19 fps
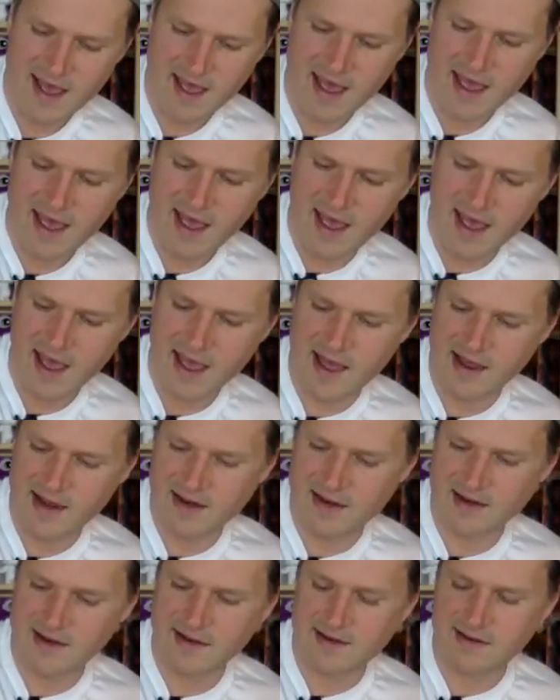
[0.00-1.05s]

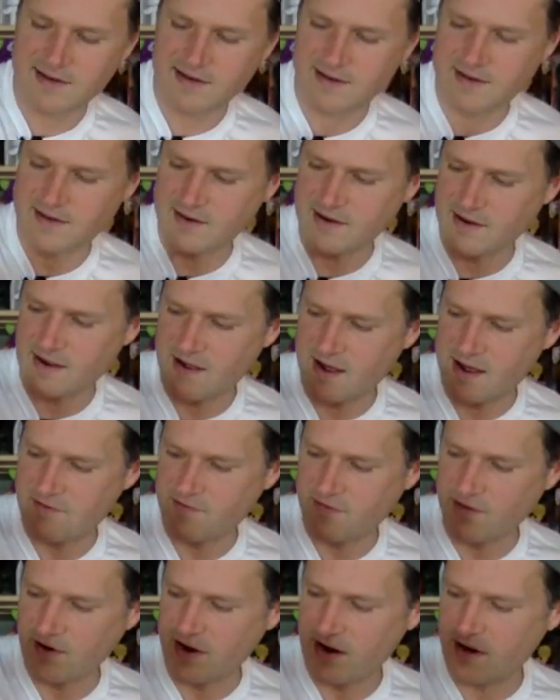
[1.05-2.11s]
And I
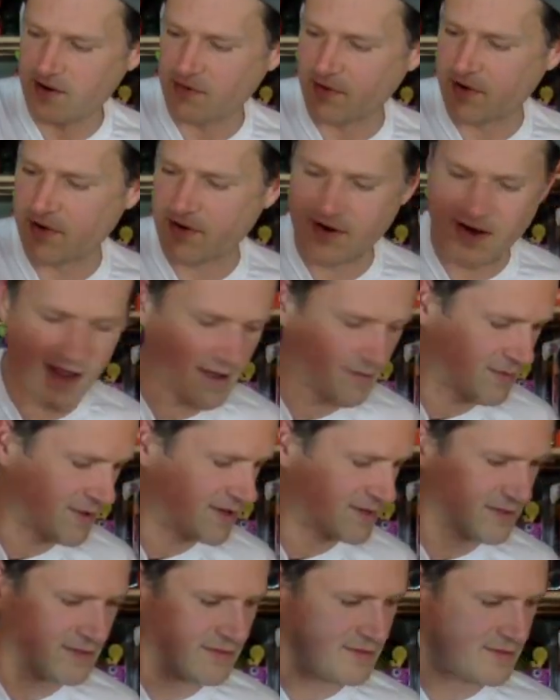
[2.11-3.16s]
forgot what her name
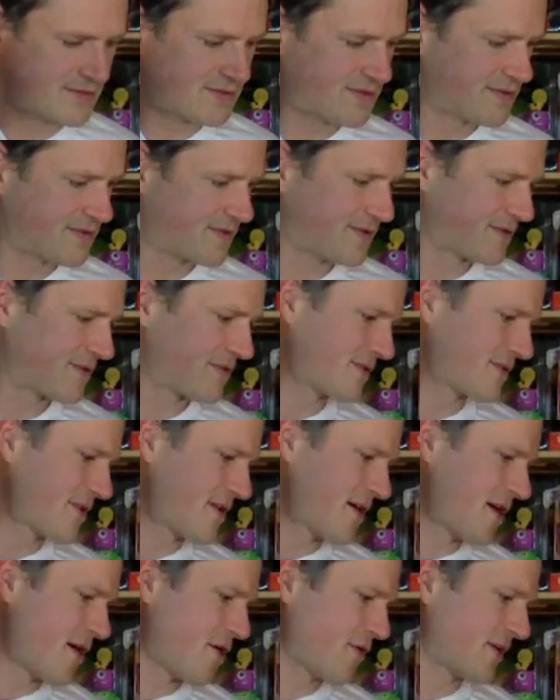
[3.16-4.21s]
is.
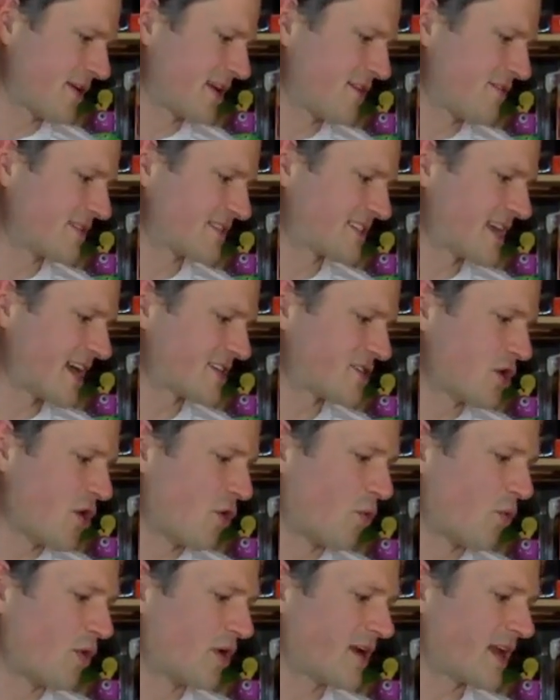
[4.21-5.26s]
Oh, it even says
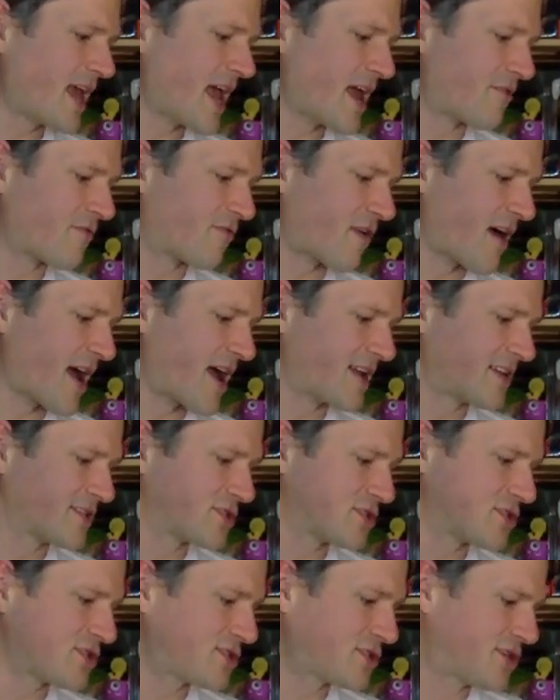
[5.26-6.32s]
Woody and
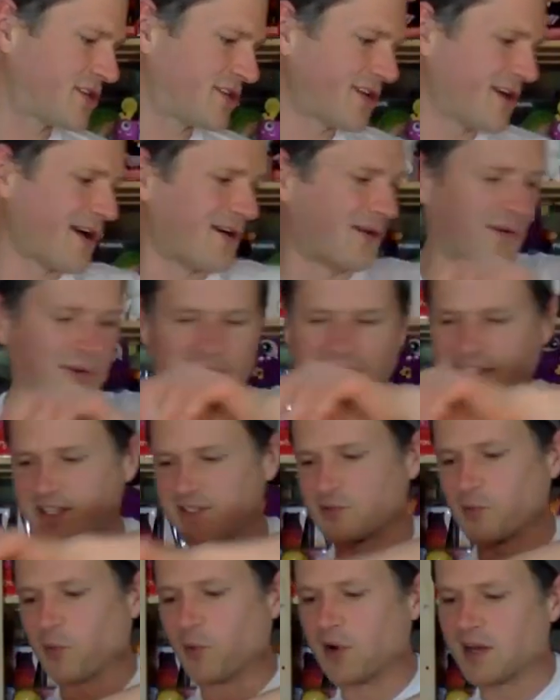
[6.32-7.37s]
Friends. Oh, it
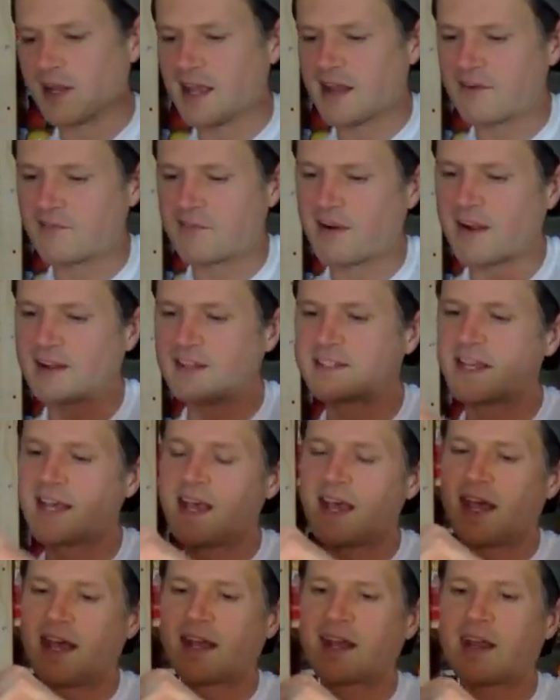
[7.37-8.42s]
says Woody and Friends.
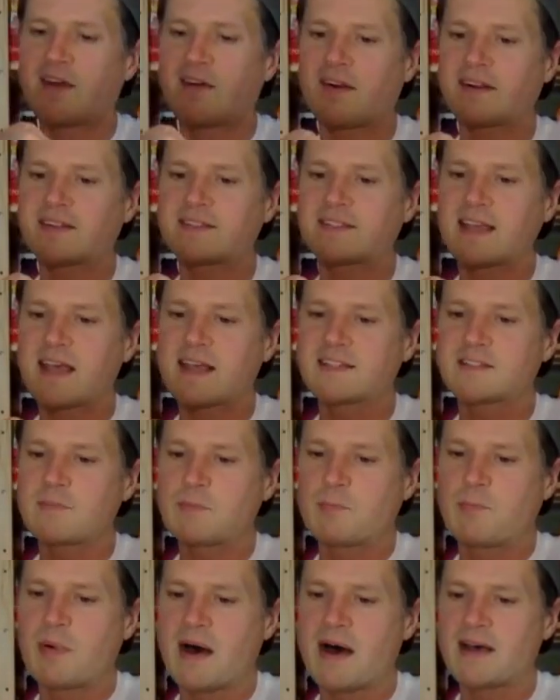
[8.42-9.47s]
And here it says
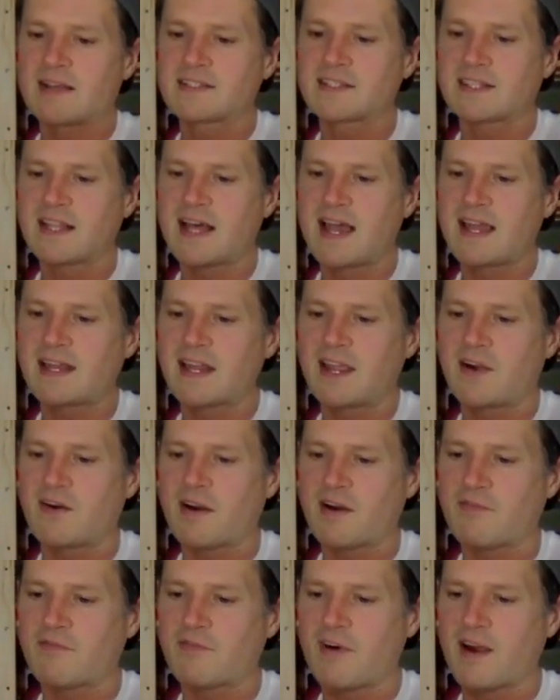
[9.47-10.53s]
Buzz Lightyear
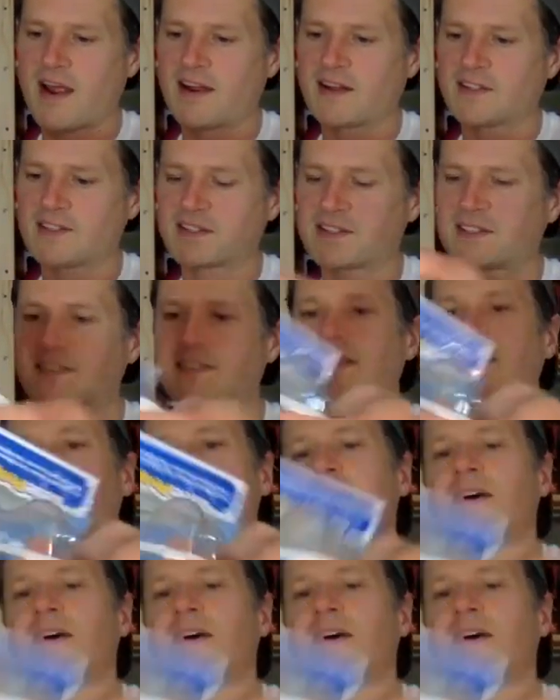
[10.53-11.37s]
and Friends.